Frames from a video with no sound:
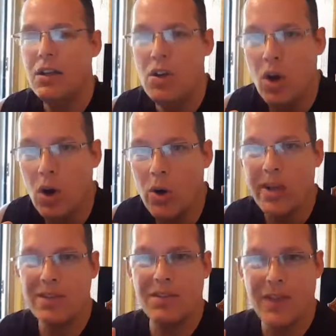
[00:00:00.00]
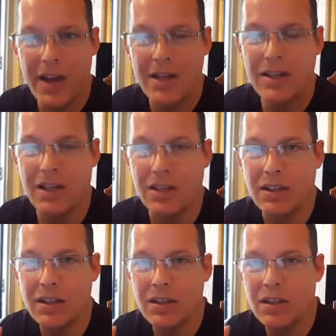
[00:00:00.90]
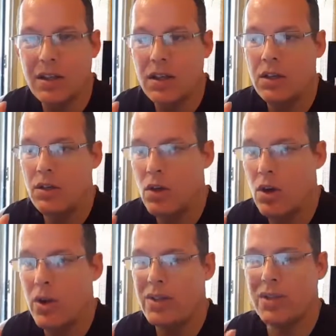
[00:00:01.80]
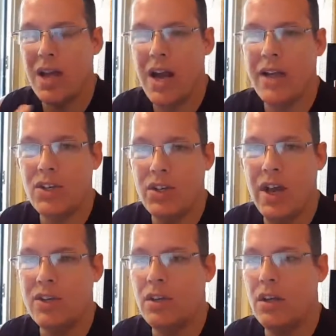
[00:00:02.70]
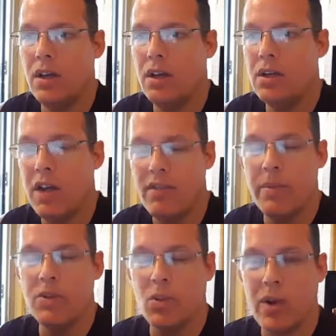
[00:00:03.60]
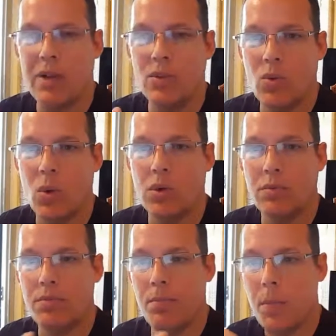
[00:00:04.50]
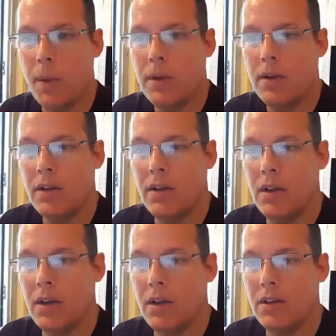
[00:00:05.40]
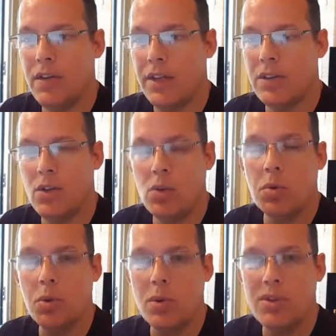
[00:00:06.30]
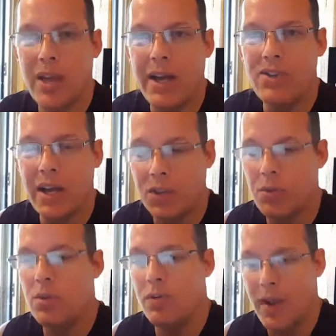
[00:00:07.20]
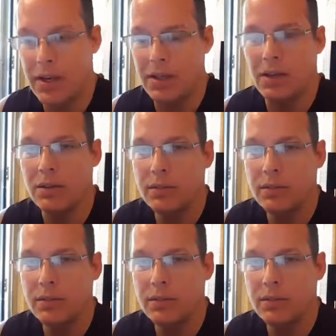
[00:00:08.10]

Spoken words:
No, it's the Vatican. No, it's the hijacked governments around the world that the New World Order has hijacked through the Vatican.